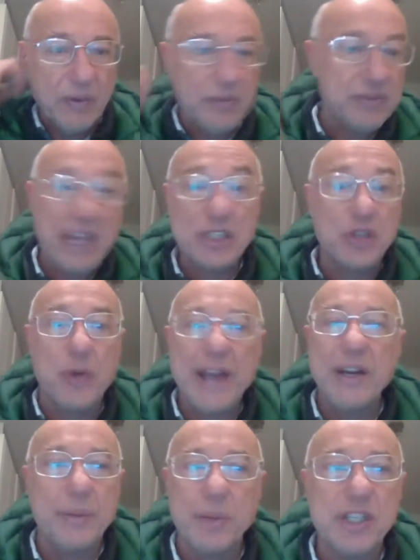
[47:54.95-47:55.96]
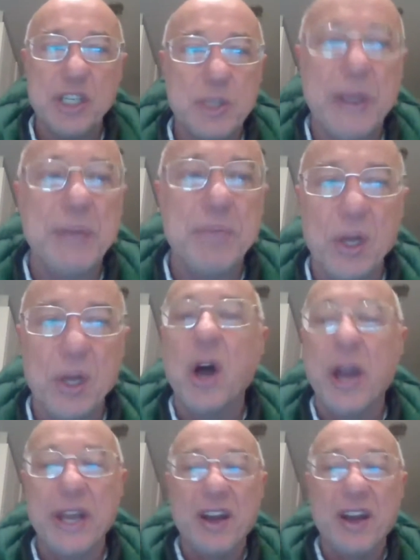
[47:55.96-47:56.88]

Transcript: that's great. I'm not just being polite.